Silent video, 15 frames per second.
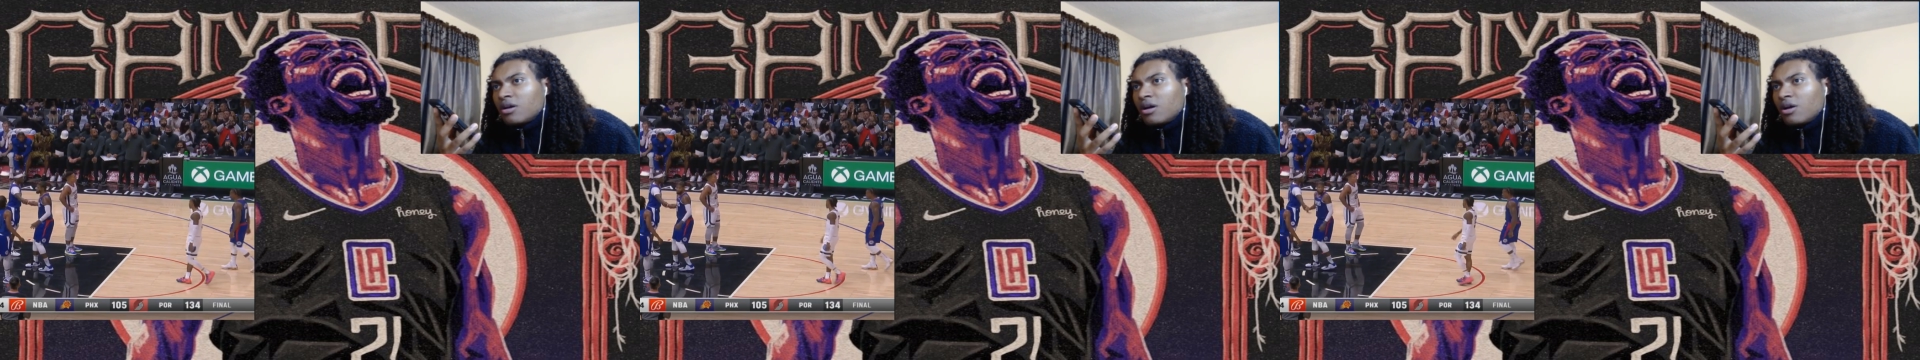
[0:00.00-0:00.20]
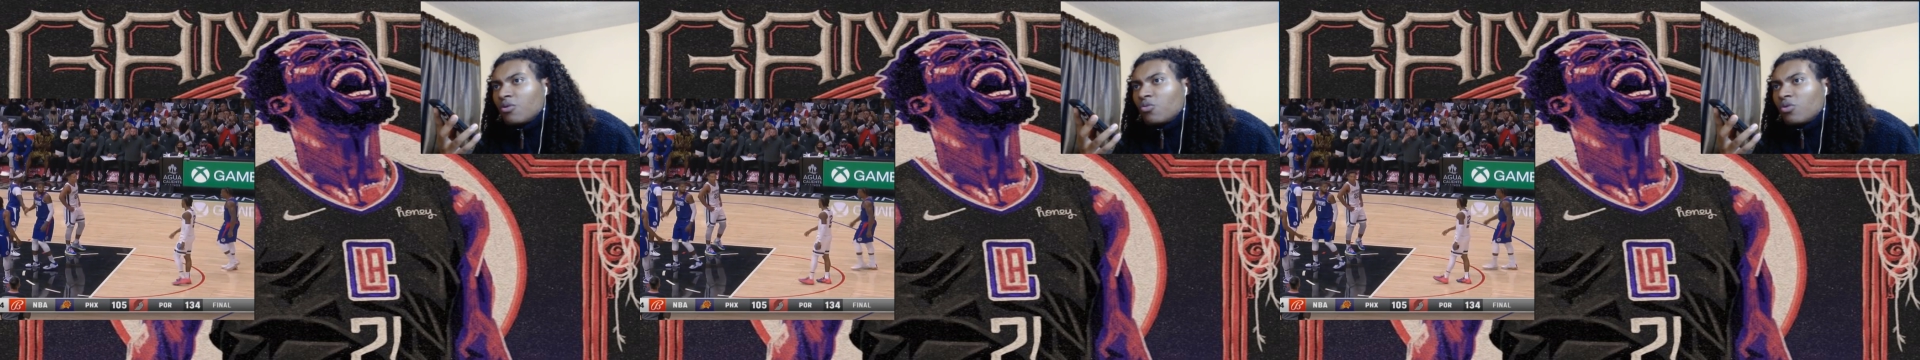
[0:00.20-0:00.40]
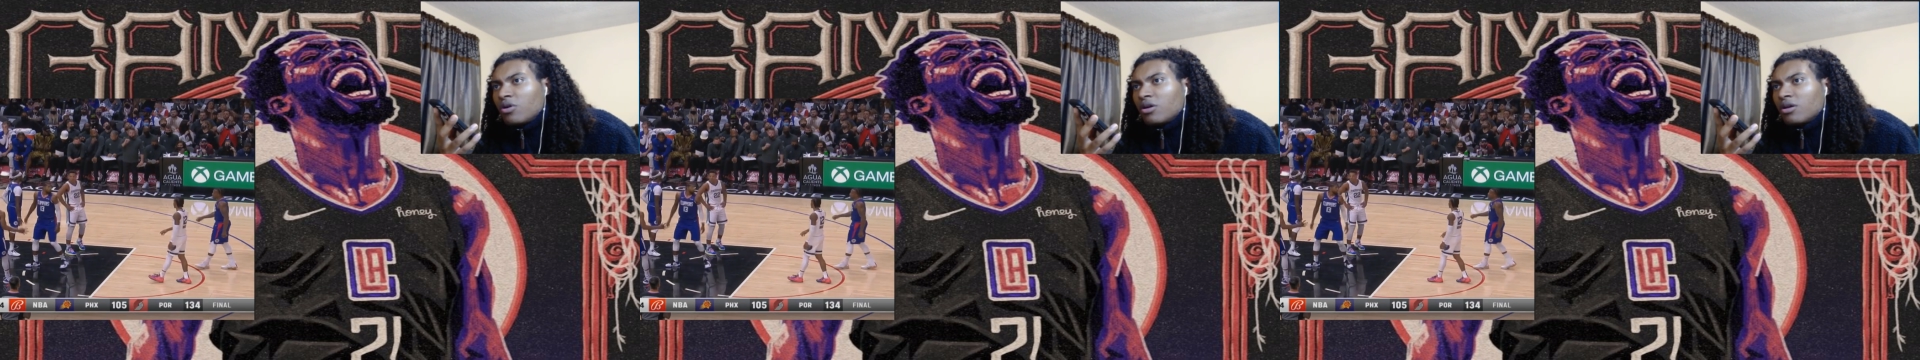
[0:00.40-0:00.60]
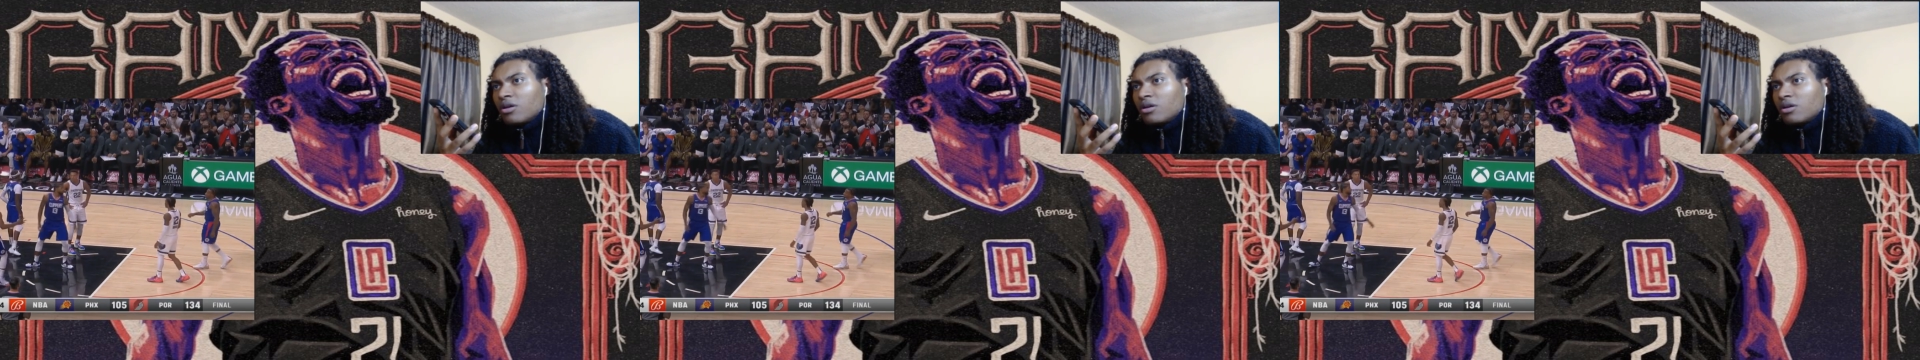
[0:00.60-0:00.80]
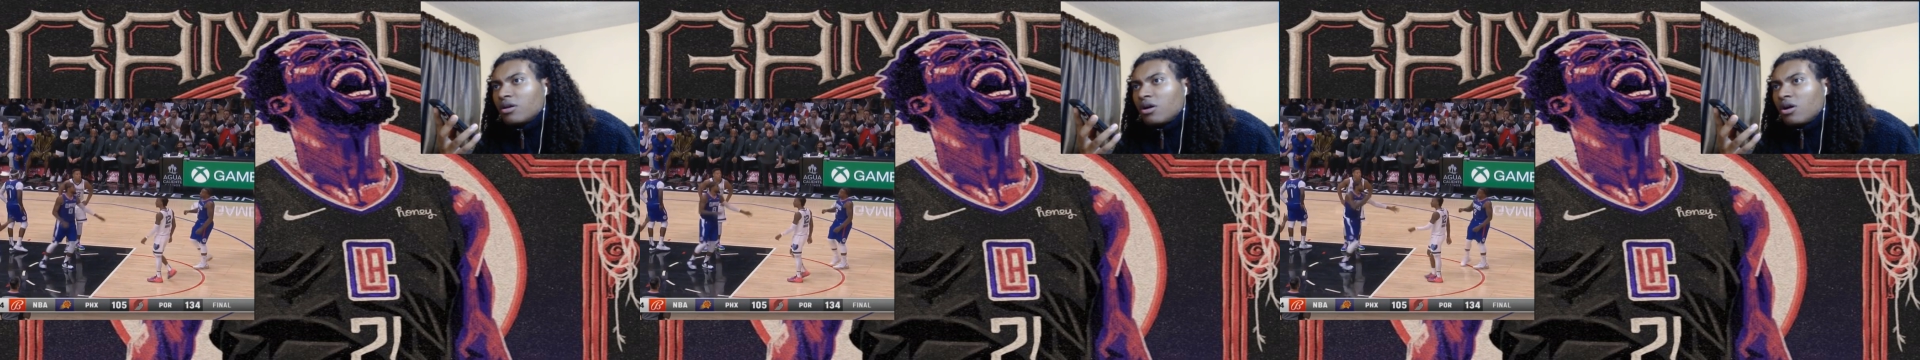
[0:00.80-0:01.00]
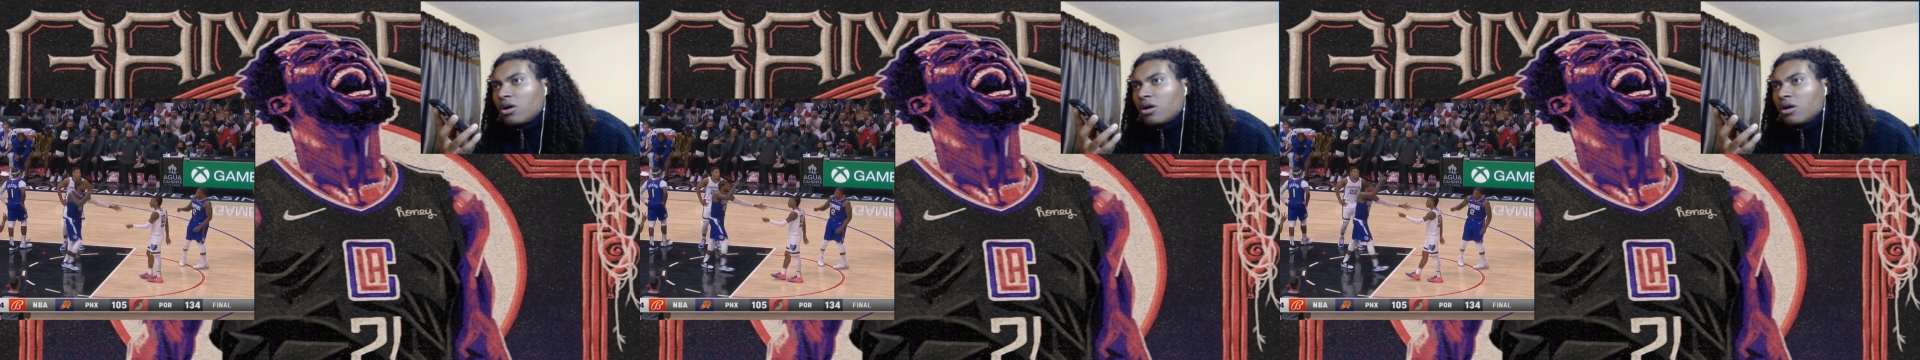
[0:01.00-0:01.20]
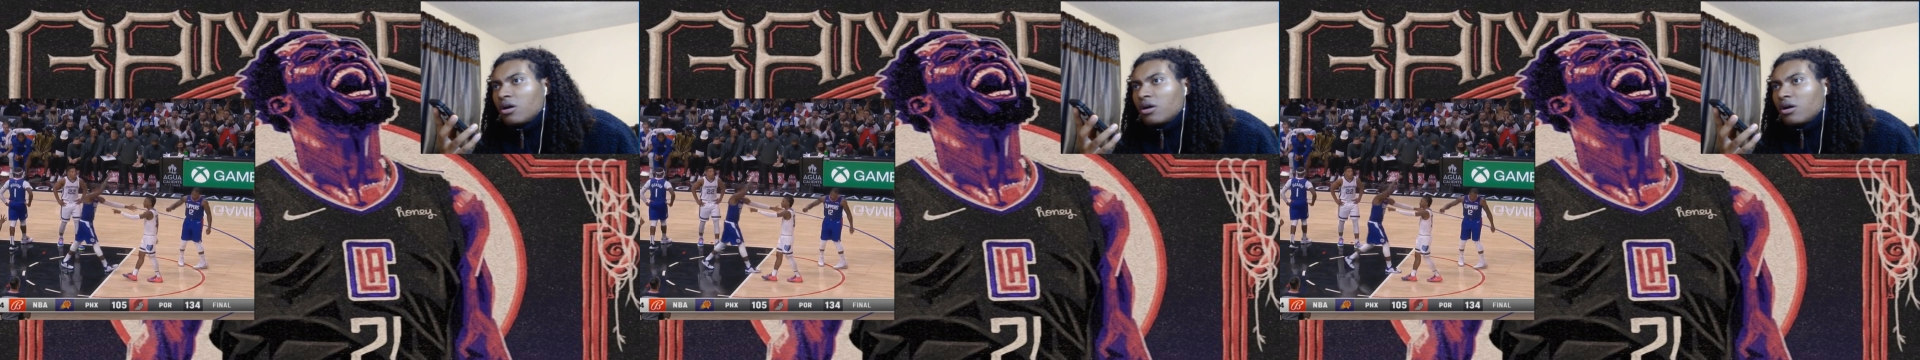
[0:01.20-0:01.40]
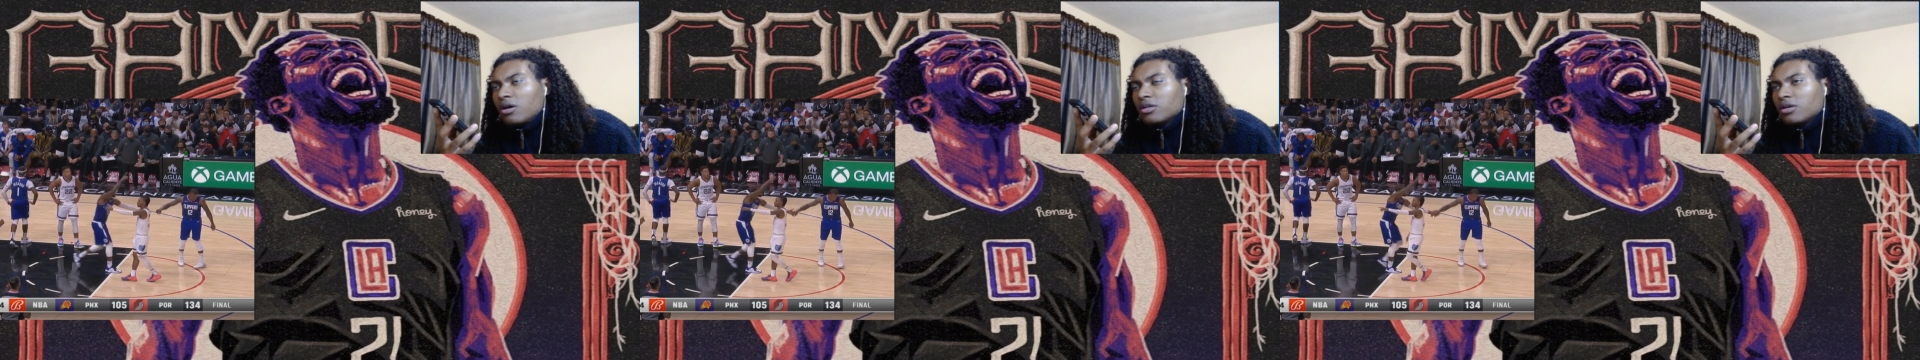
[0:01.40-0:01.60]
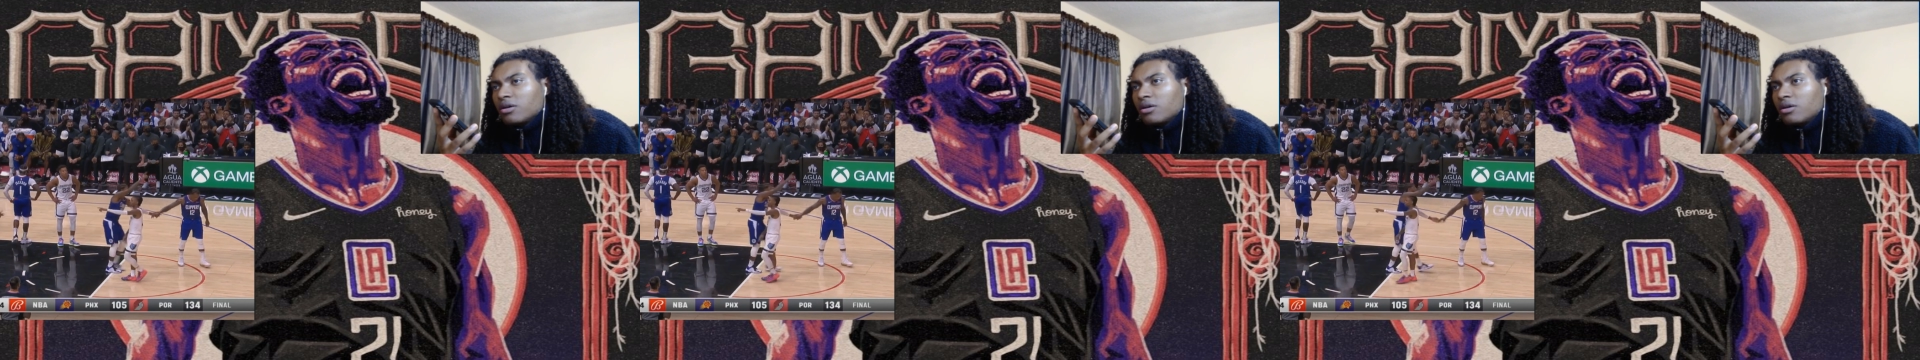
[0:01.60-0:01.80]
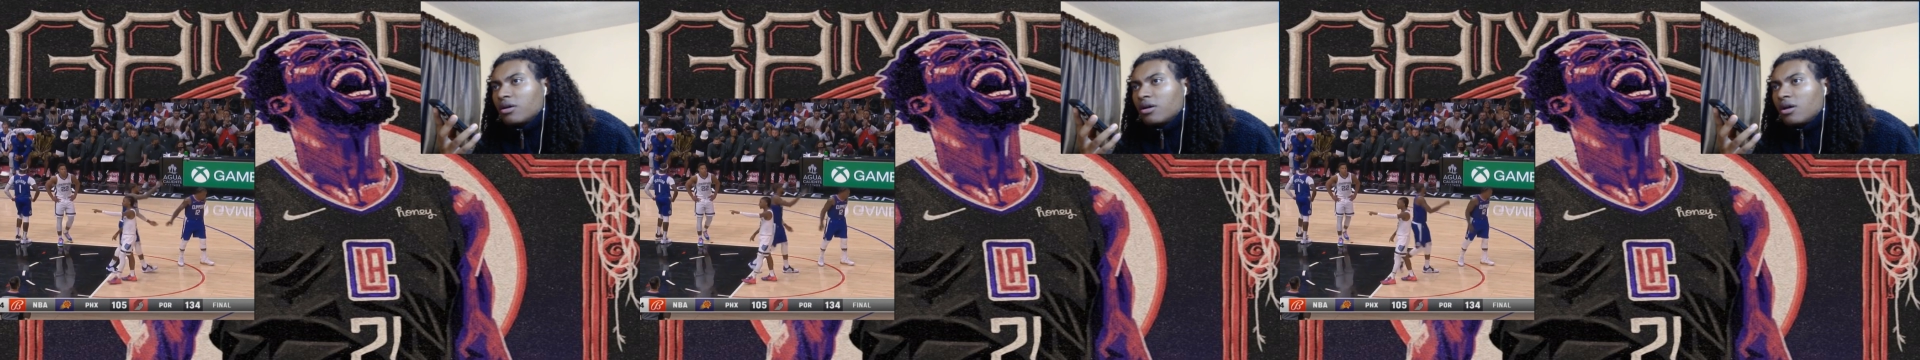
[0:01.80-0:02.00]
I want uh,
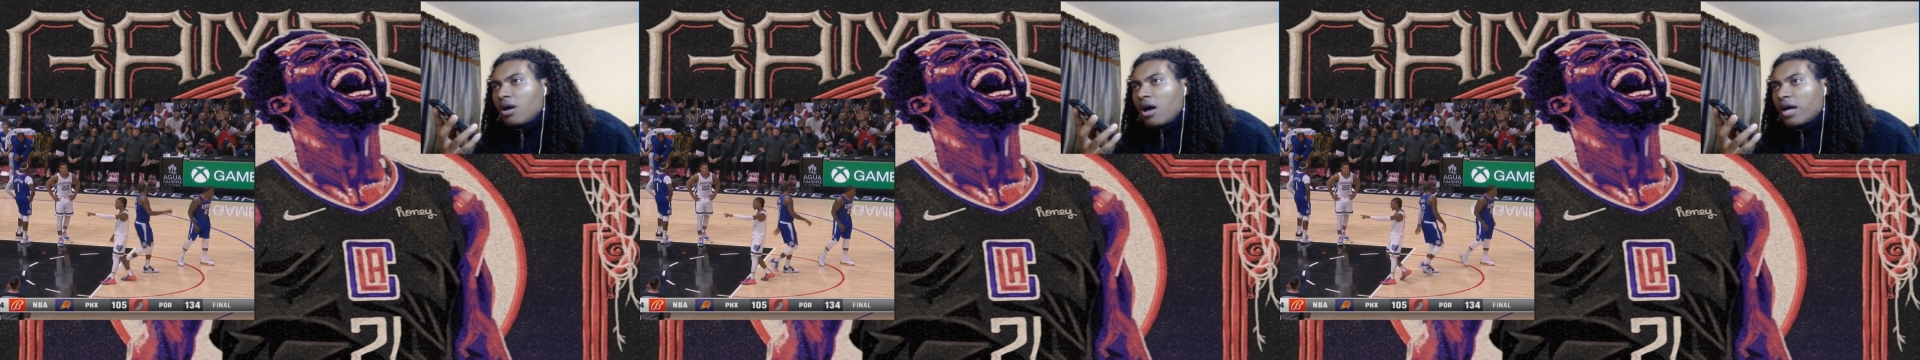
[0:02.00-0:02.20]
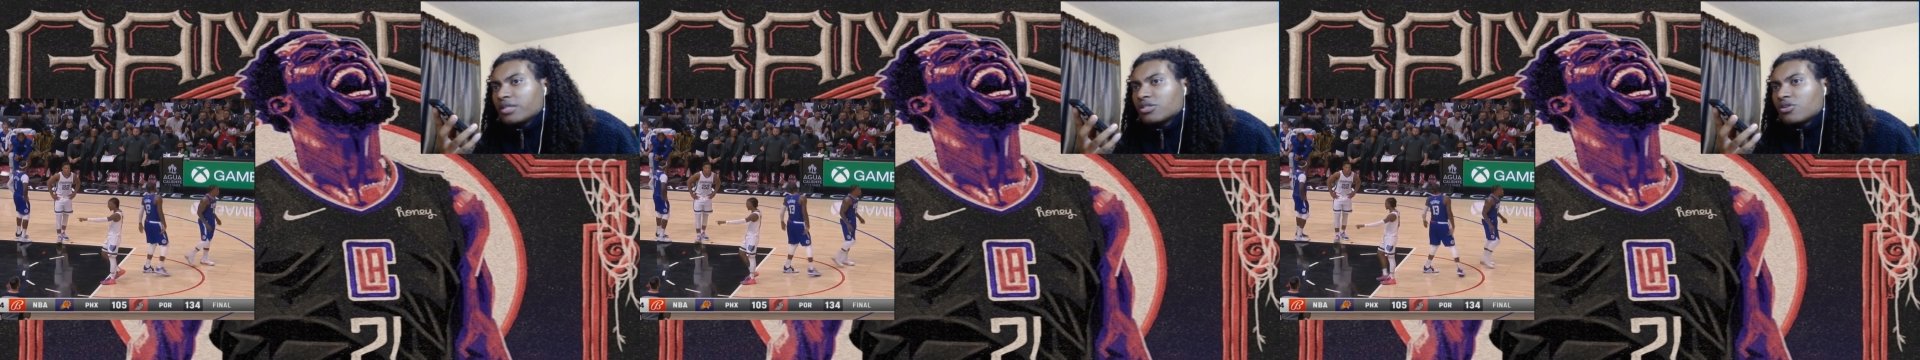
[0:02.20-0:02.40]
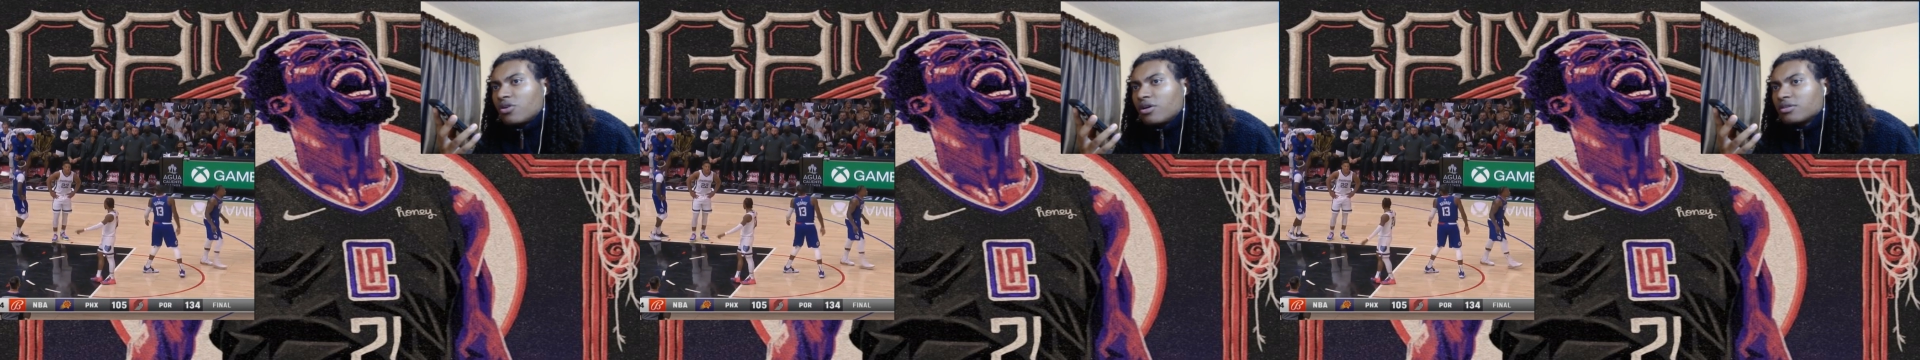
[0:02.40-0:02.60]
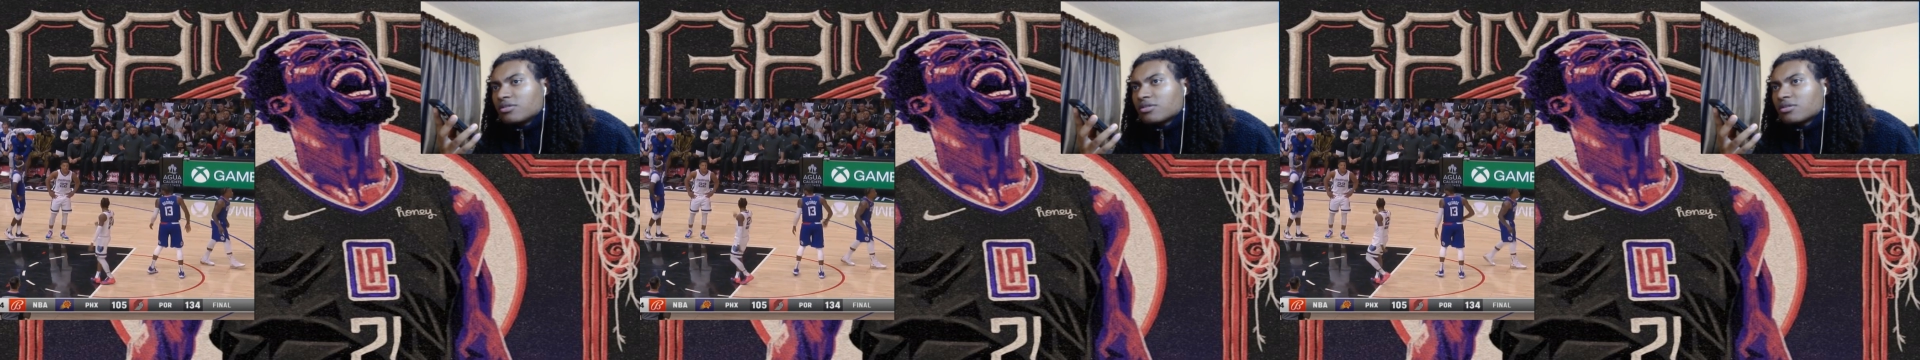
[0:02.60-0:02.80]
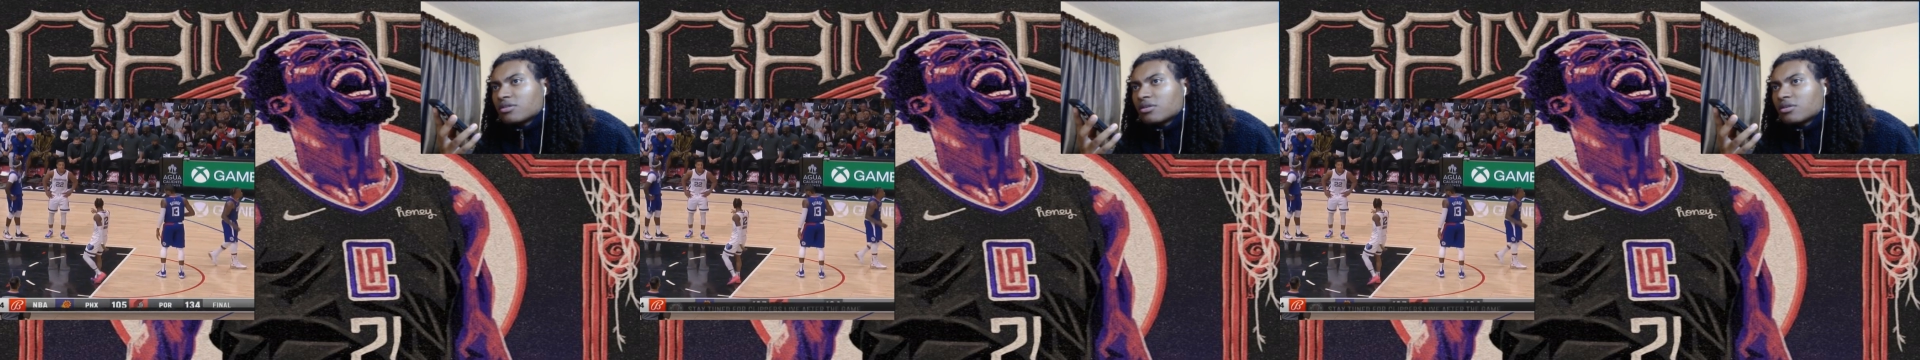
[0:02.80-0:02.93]
hot sauce.